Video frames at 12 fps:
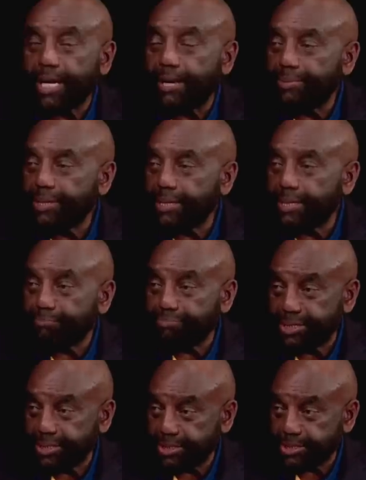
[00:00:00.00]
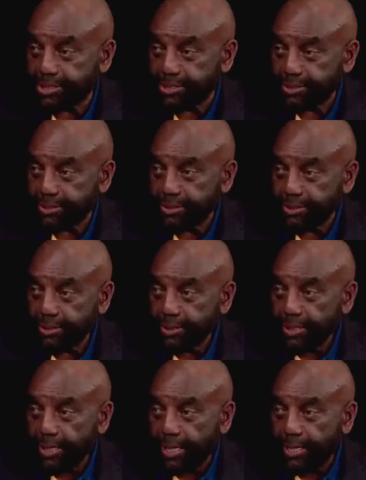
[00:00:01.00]
not being at peace. Yeah.
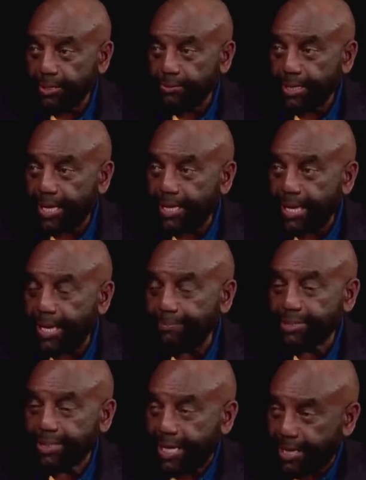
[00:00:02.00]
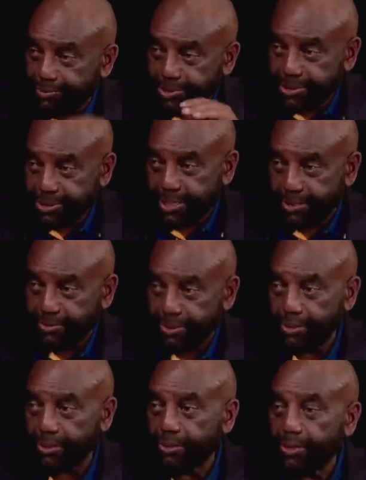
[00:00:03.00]
I didn't like happiness. Happiness came and
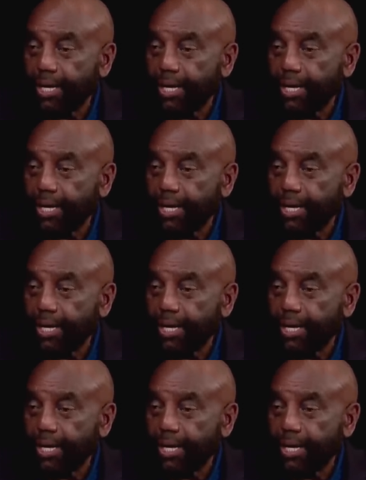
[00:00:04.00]
go.